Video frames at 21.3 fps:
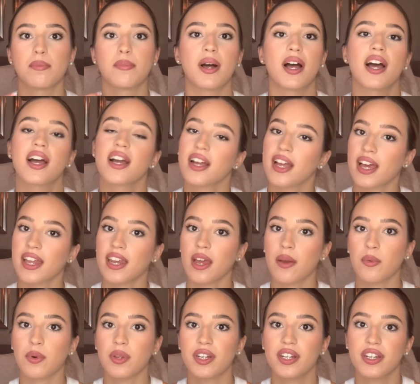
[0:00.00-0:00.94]
But again, I
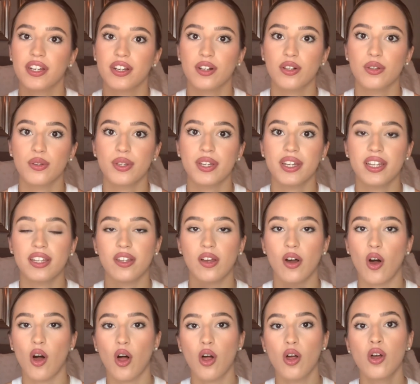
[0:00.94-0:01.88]
wanted to include it in the
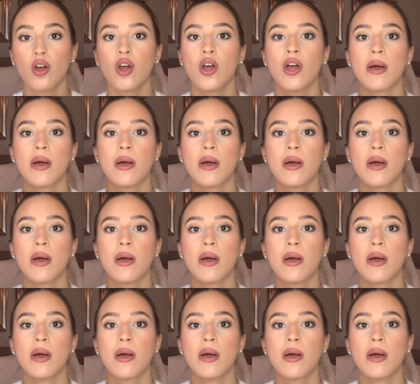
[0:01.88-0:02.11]
haul